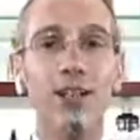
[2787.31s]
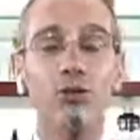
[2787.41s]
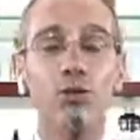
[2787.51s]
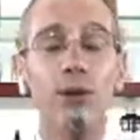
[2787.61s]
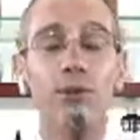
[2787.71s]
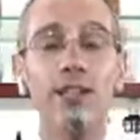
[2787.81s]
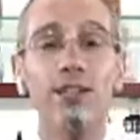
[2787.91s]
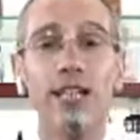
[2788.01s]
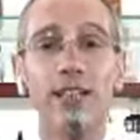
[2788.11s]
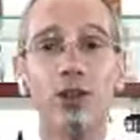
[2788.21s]
when we're
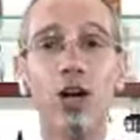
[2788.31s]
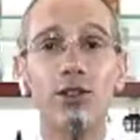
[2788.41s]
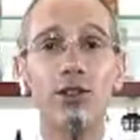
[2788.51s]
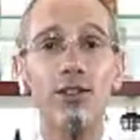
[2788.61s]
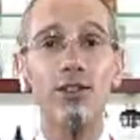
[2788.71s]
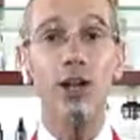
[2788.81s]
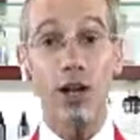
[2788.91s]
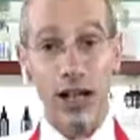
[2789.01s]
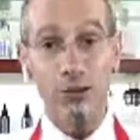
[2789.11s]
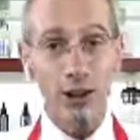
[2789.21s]
designing cocktails.
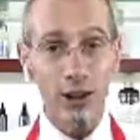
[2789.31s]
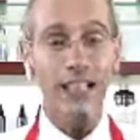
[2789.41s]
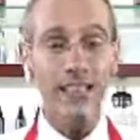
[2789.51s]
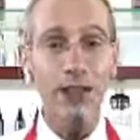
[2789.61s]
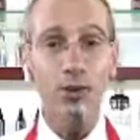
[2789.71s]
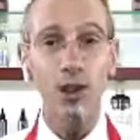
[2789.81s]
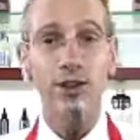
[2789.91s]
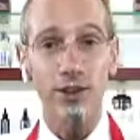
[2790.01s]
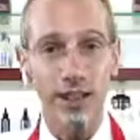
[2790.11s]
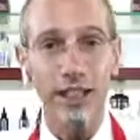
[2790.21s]
I really like that
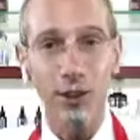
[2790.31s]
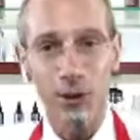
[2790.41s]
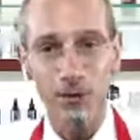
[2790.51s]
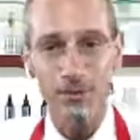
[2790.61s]
question. Thank you.